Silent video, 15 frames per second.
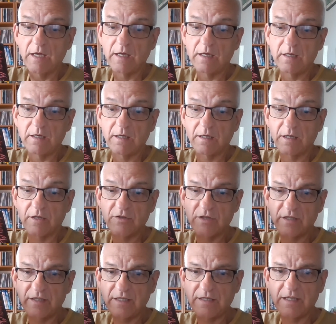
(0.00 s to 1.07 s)
because
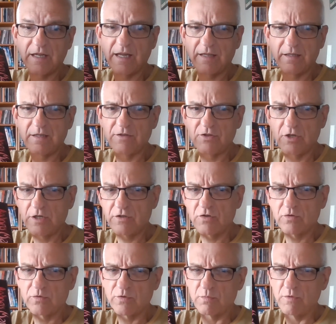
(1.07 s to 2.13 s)
I need to get these
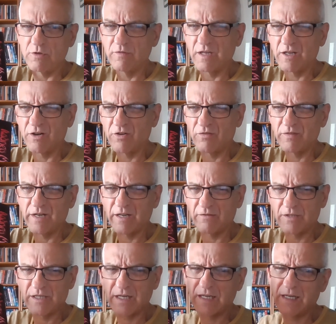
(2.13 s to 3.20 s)
jigsaws moving along now,
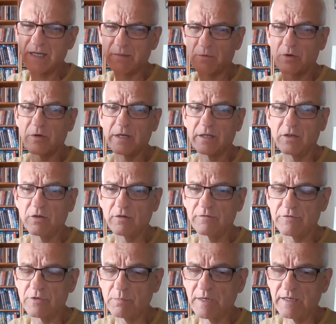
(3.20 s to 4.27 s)
taking up quite a lot
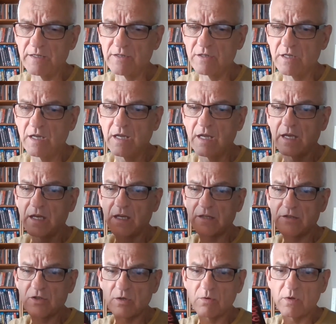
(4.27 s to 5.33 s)
of space.
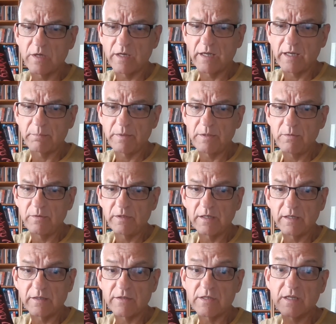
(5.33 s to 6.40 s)
So I'm quite happy with
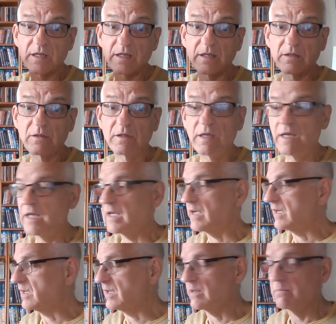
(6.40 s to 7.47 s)
that sale.
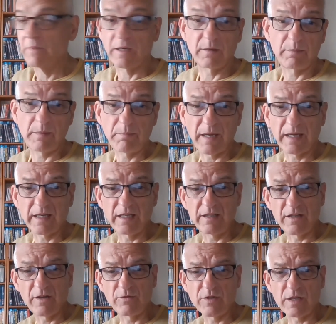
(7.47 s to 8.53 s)
I'll be packing
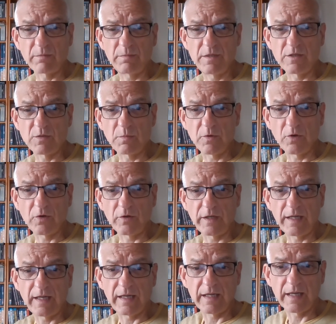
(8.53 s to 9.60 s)
those up this
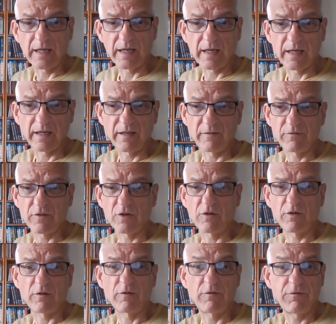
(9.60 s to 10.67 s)
morning. I've
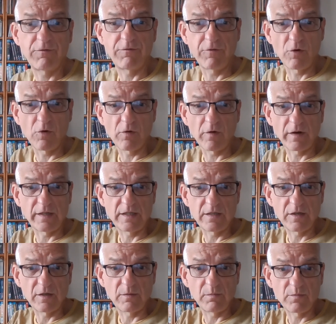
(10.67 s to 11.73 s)
got 4
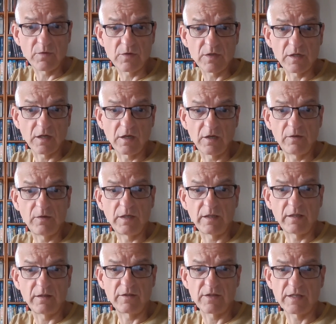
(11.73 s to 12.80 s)
items,
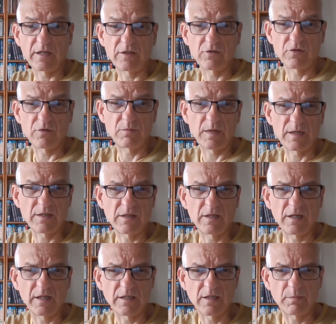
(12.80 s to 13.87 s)
including the sales from
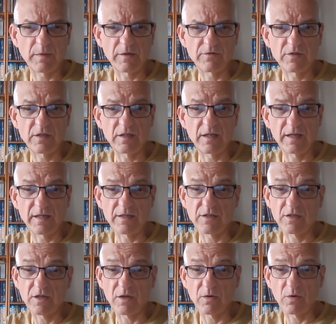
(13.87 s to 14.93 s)
yesterday, to post today,
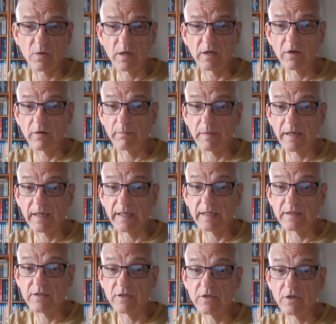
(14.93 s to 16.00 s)
so quite a lot of
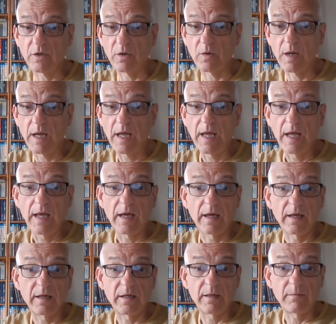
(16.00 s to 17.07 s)
packing to do.
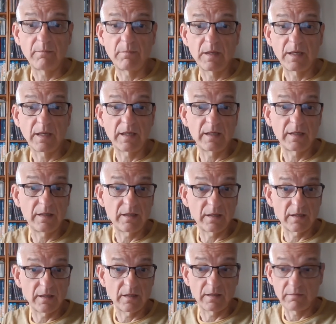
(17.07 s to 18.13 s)
And
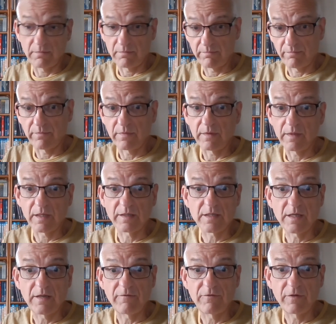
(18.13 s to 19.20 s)
that's
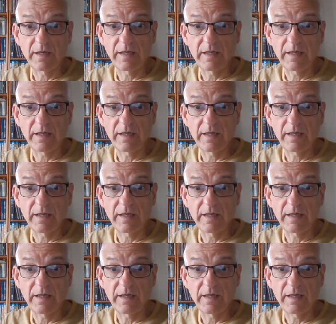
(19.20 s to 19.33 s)
it for